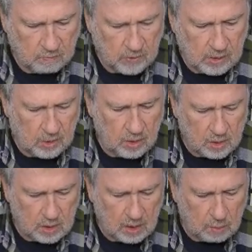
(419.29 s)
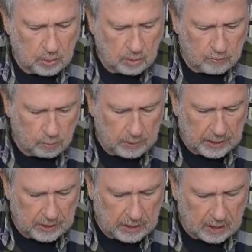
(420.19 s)
And you're going to see a beautiful
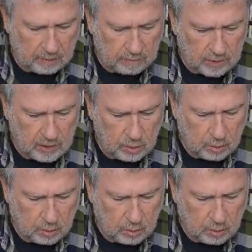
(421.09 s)
pentagon for each